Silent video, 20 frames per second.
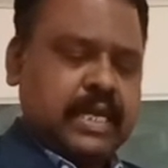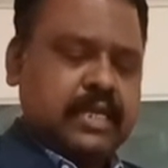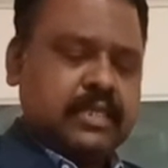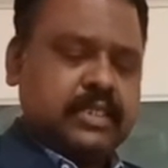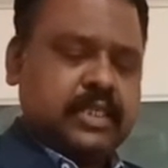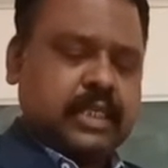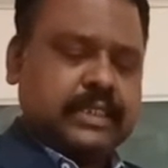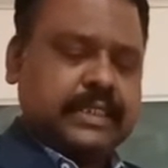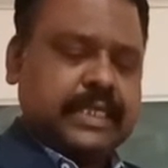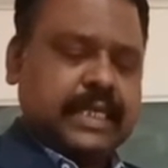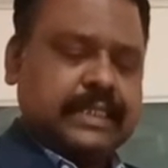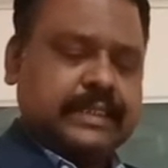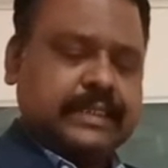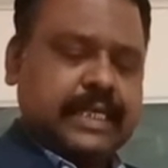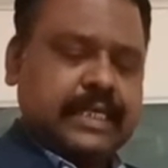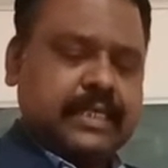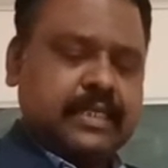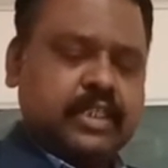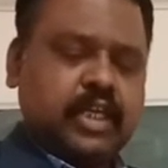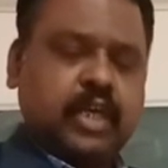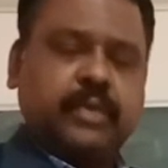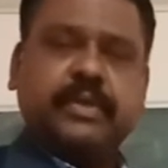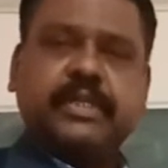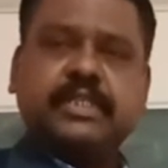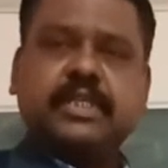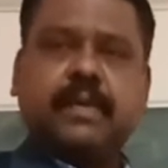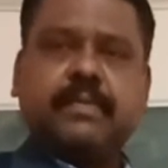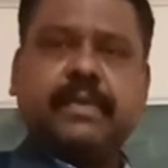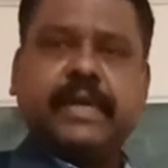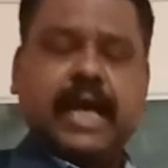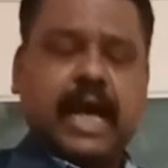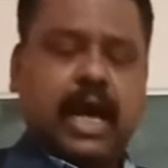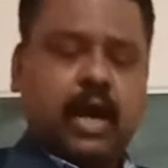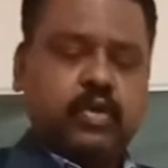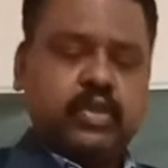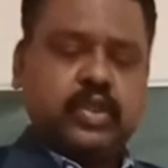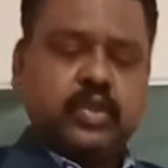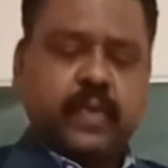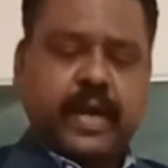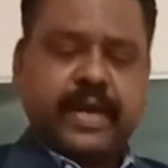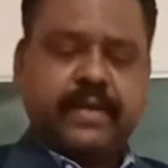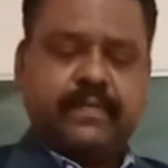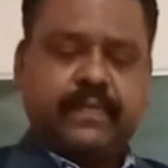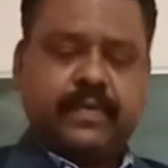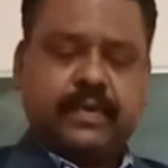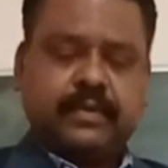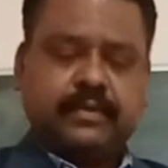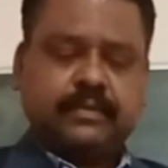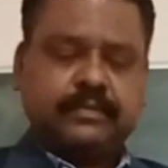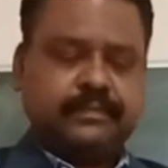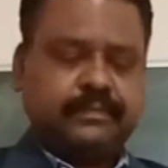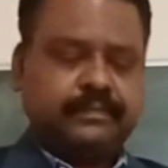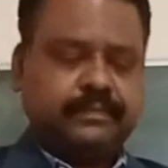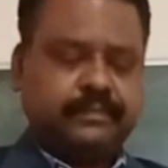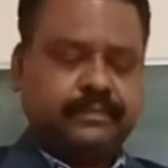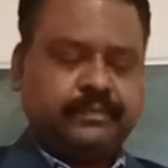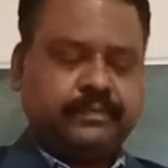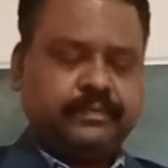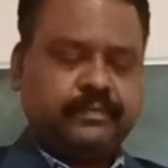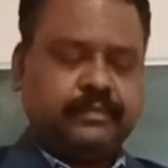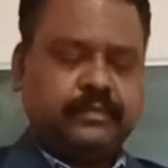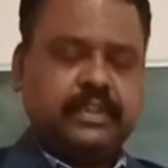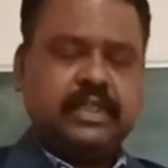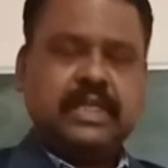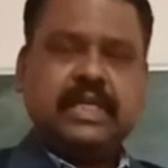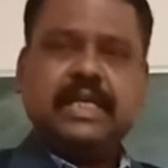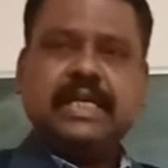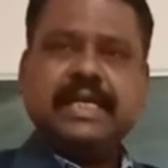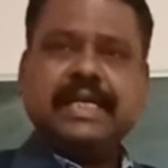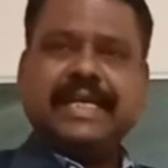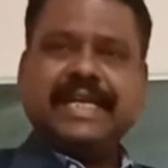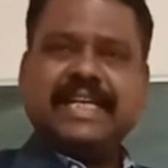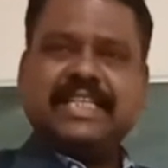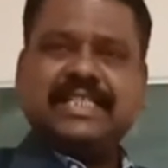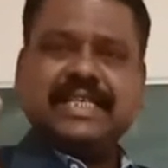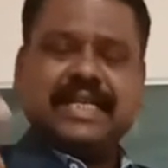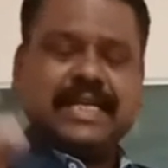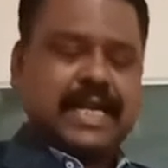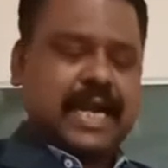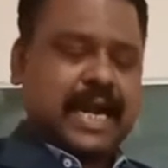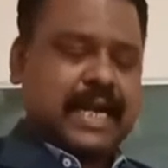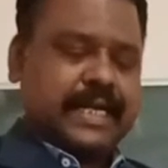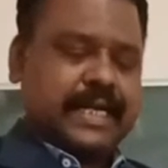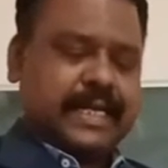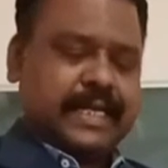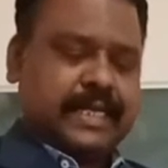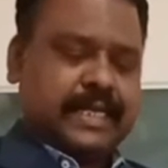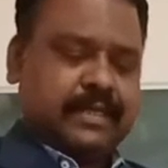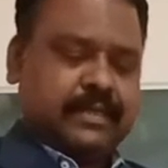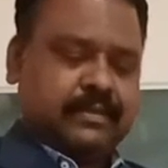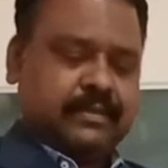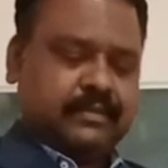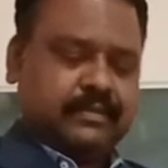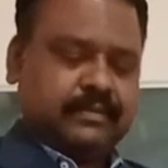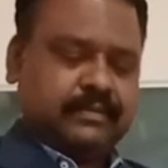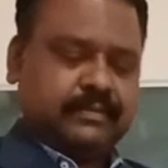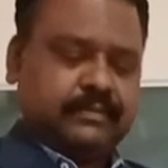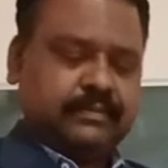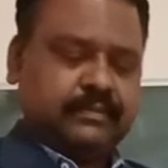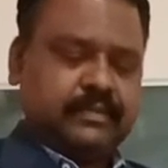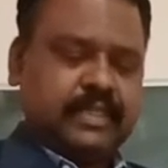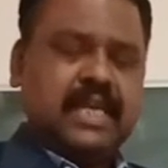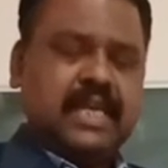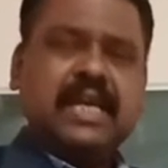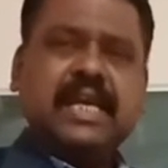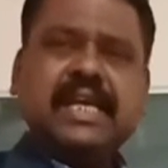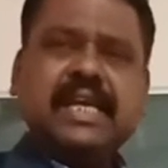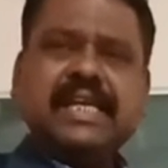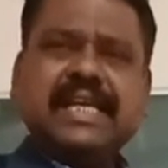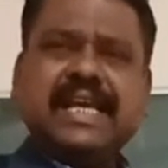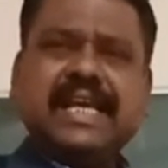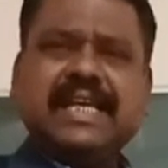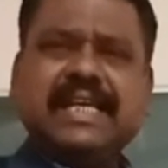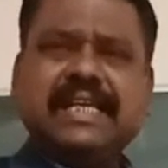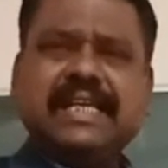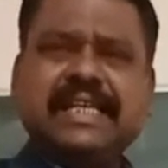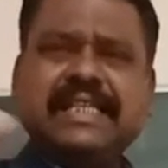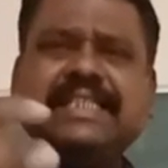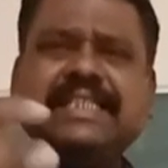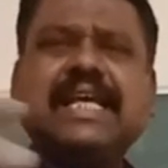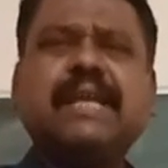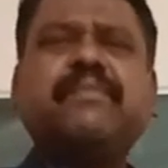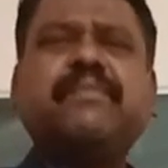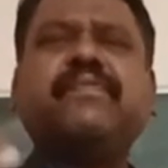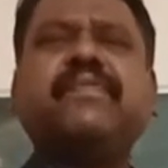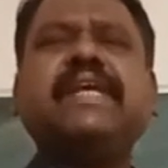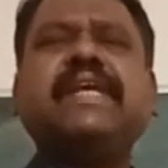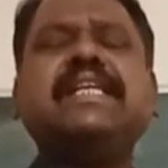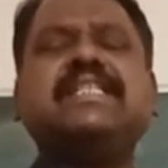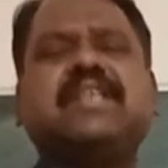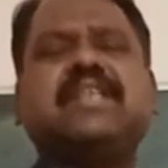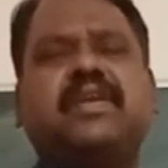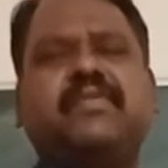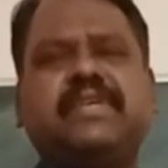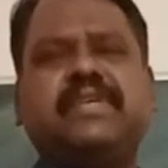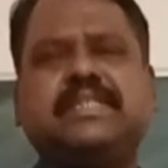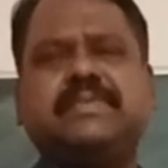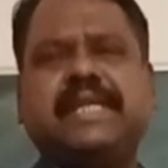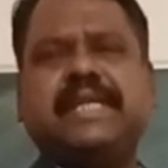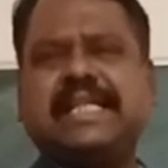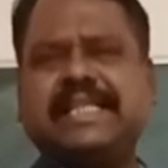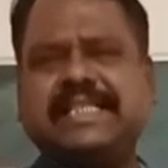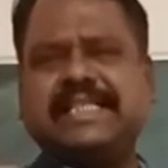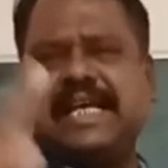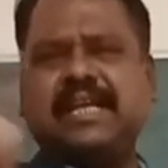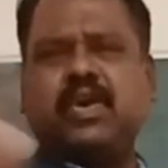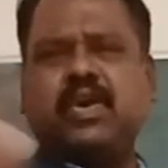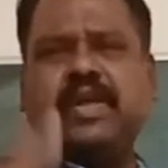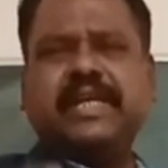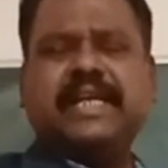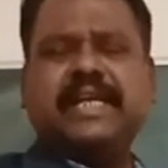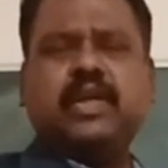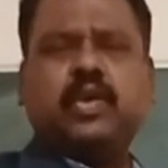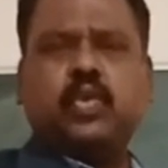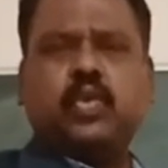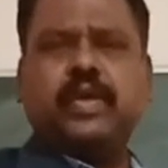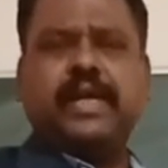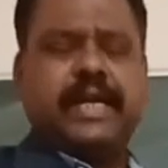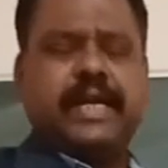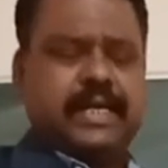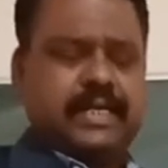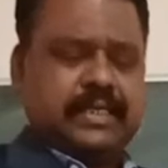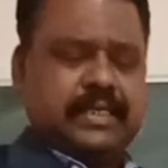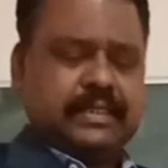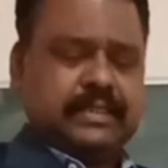such as that service of a housewife, kitchen gardening, these are free service beta. These are not included